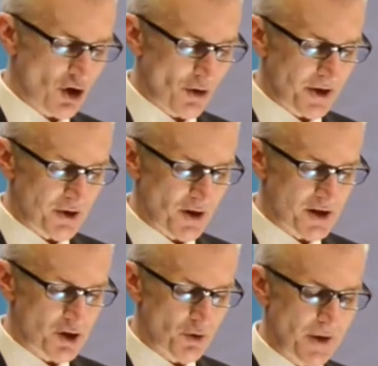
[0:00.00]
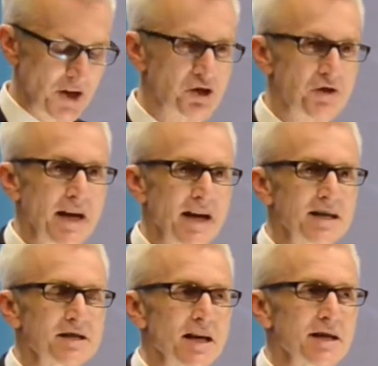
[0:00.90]
corridors to reach their
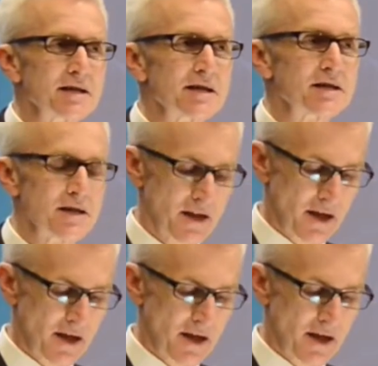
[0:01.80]
intended